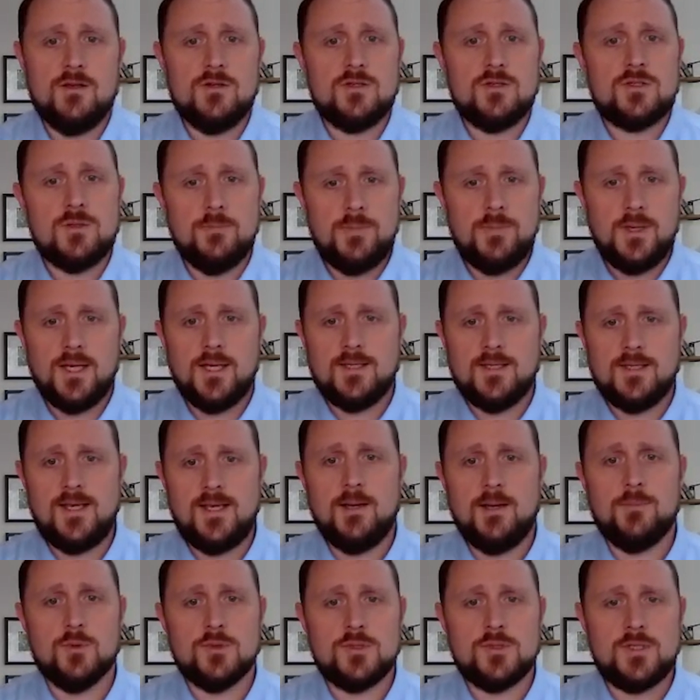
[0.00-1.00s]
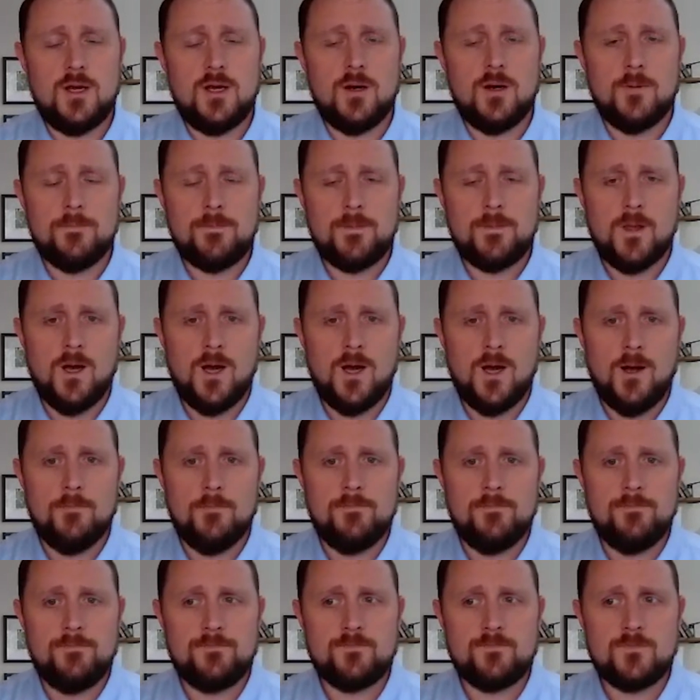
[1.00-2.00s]
there's some big examples there
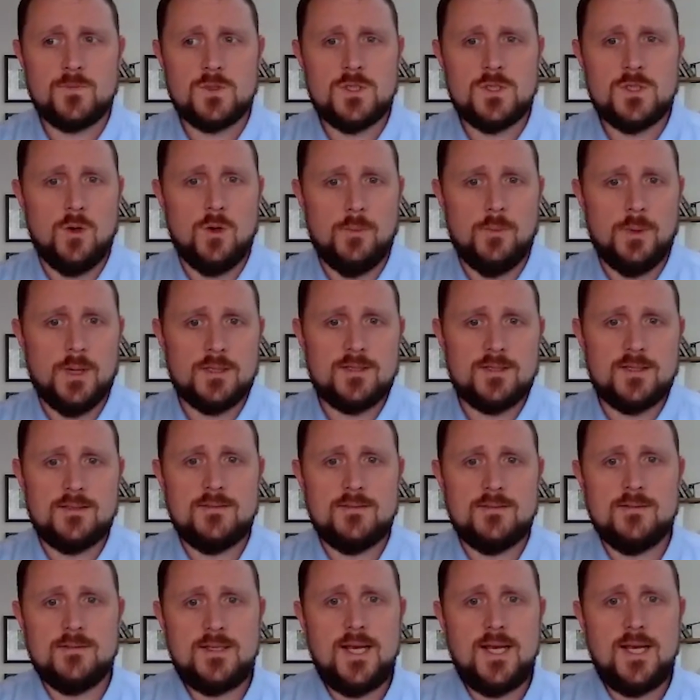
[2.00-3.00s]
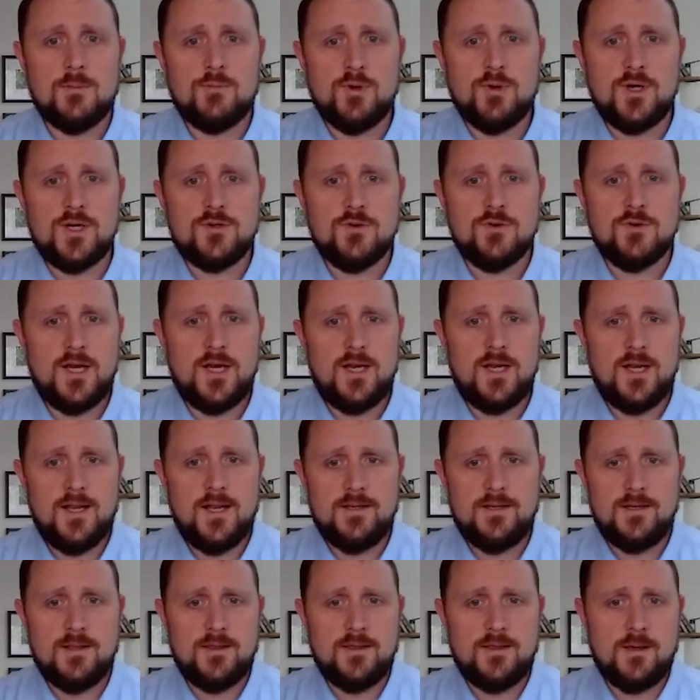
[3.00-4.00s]
to know about data breach, right?
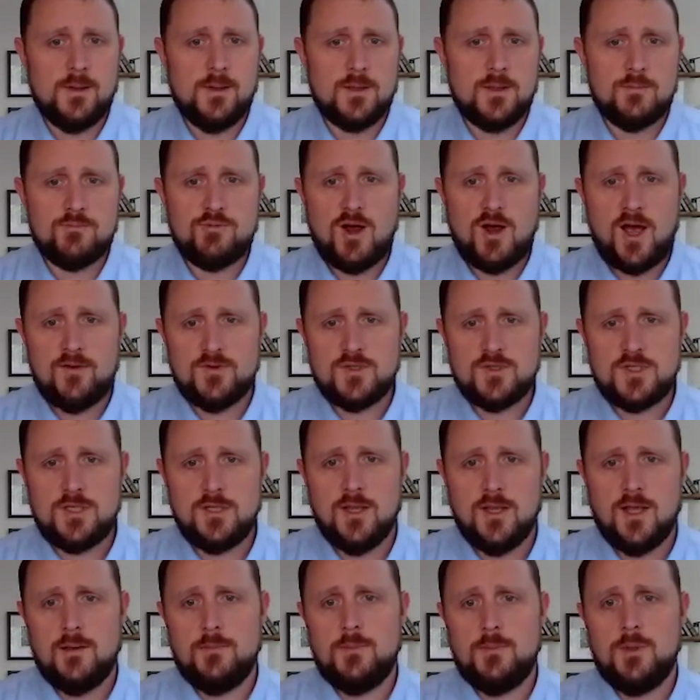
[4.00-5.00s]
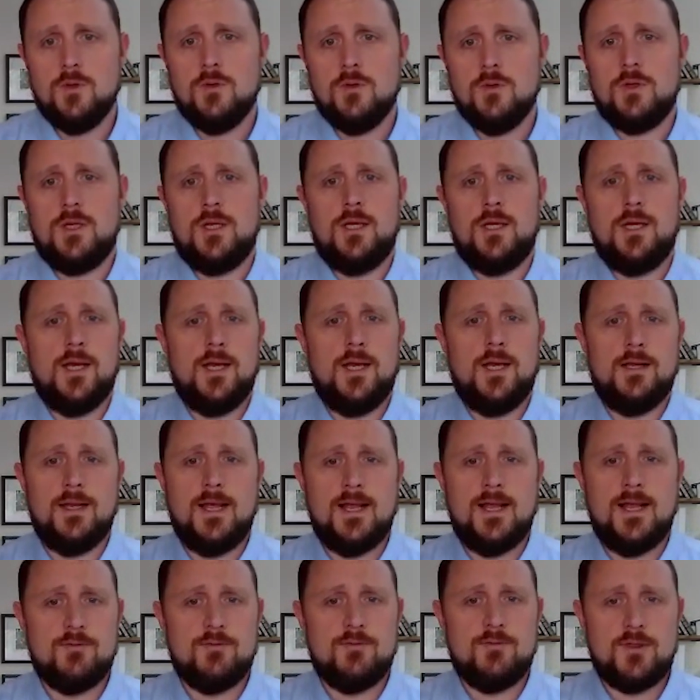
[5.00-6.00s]
And you think about the privacy liability and
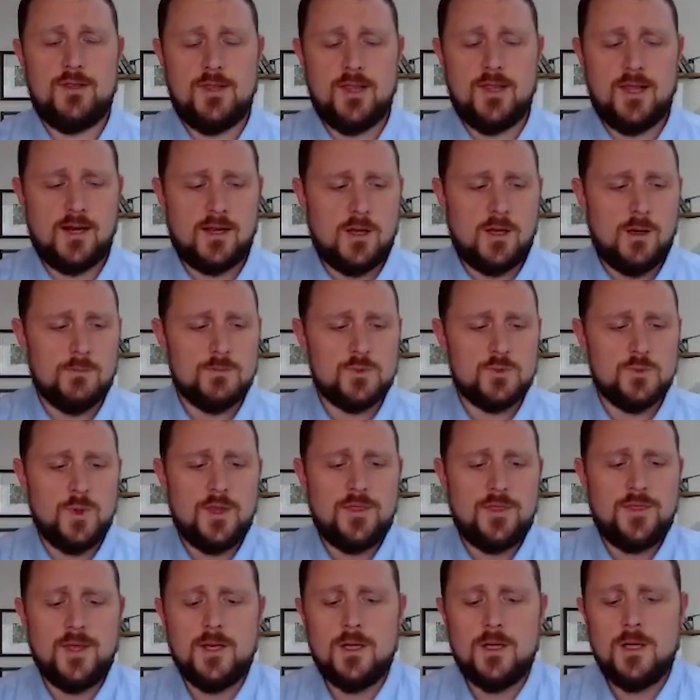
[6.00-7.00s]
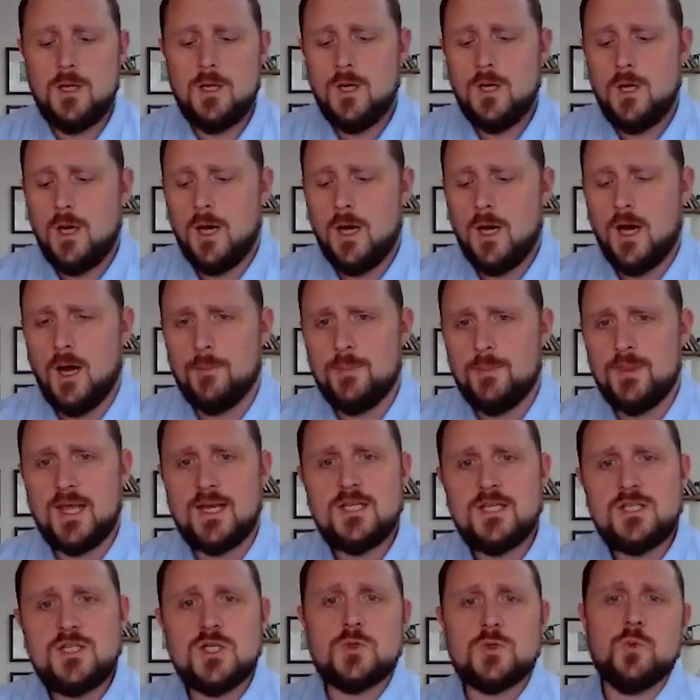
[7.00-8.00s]
everything that comes with it. But that
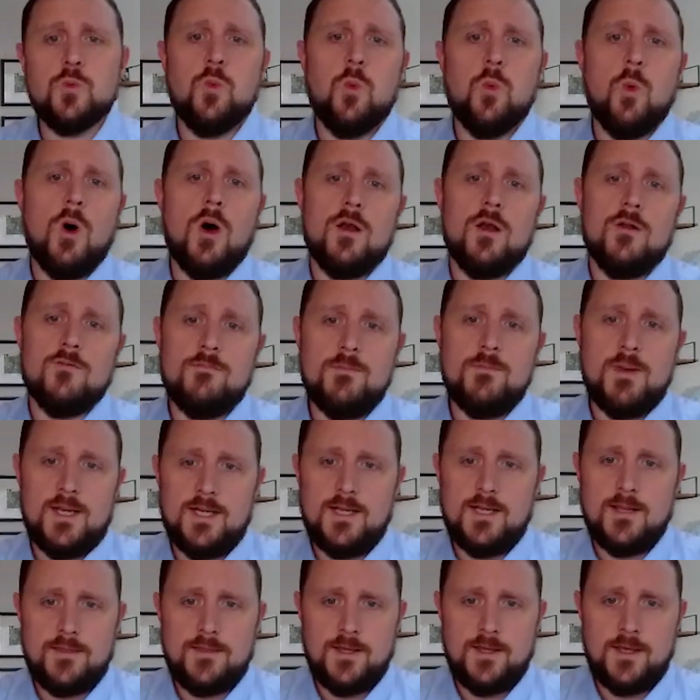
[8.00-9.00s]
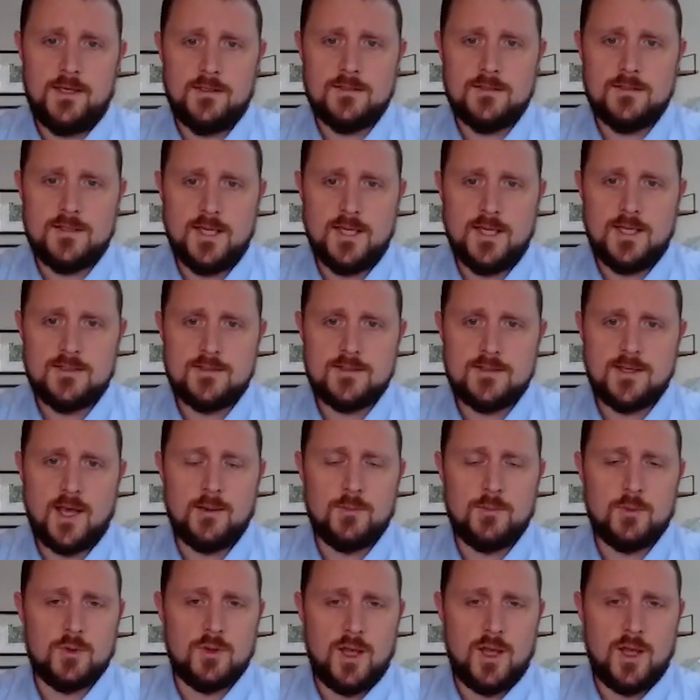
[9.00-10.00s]
is just one of many things that
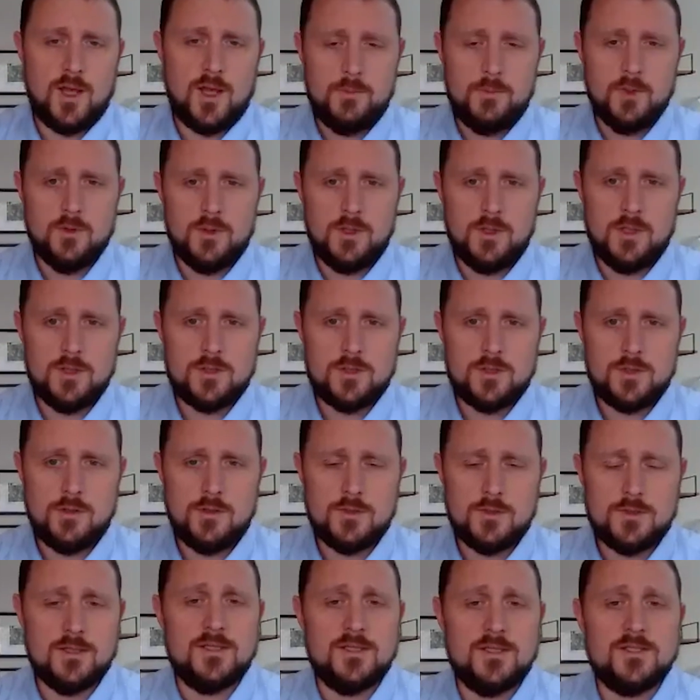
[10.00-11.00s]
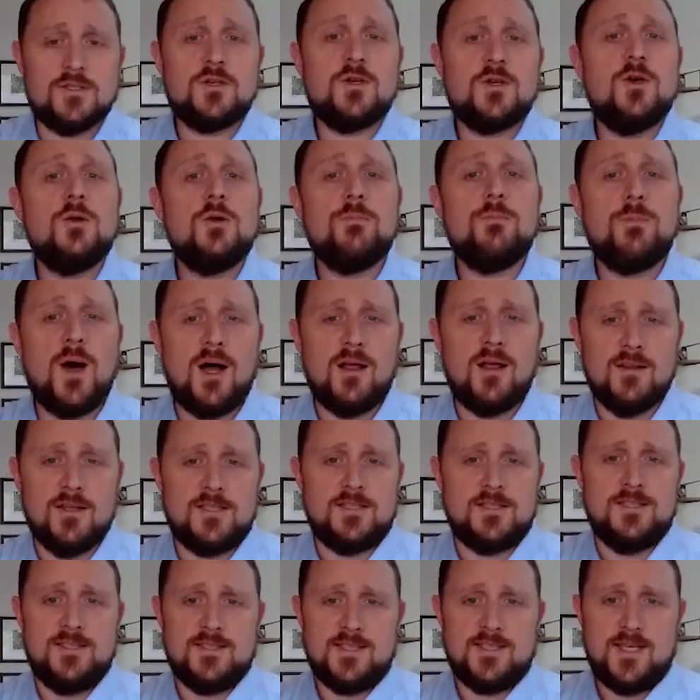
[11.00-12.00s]
cyber liability insurance, at least good
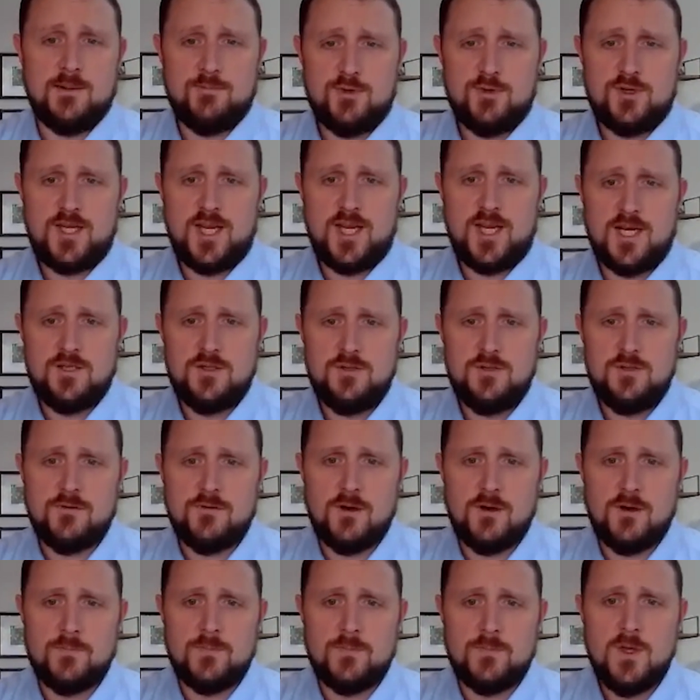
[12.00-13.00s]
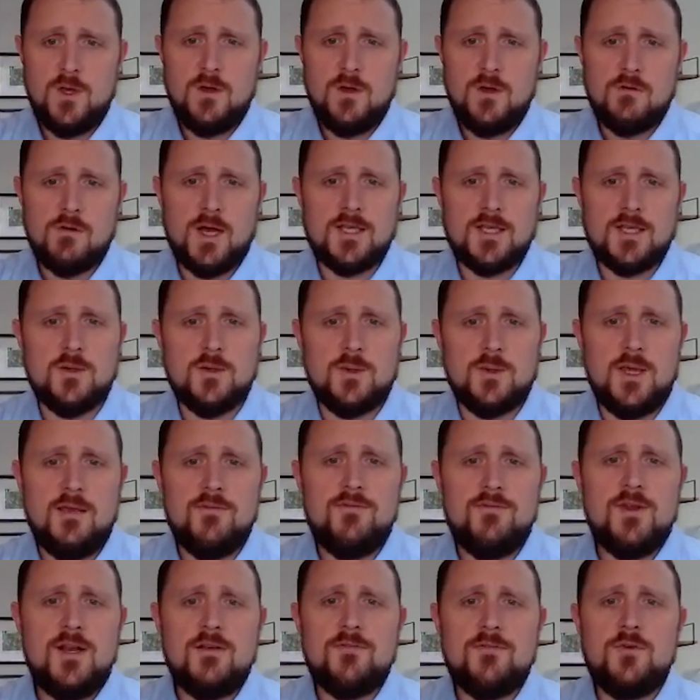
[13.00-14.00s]
policies, can protect you from, right? So
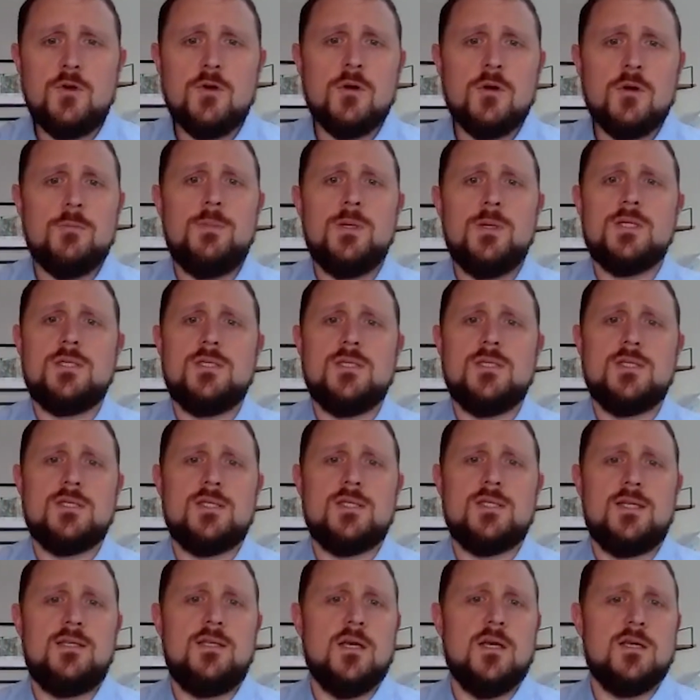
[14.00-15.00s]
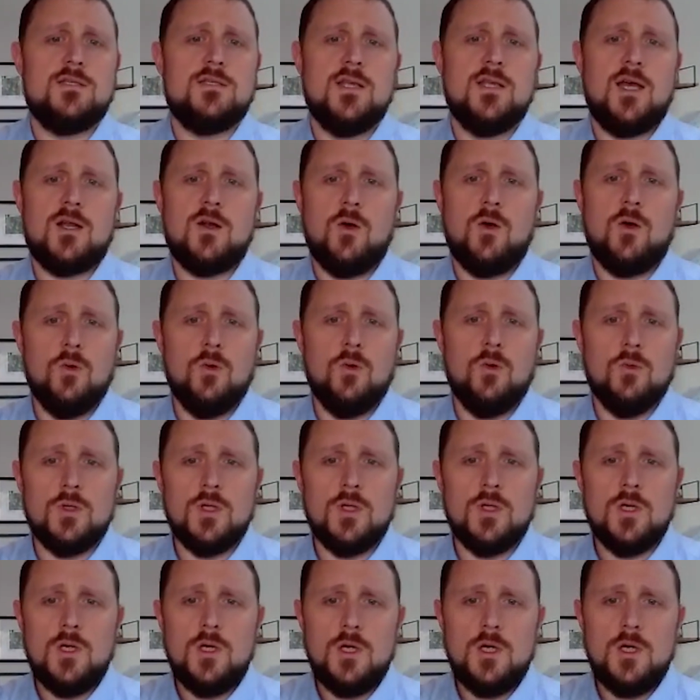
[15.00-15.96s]
even if you're a business that does not hold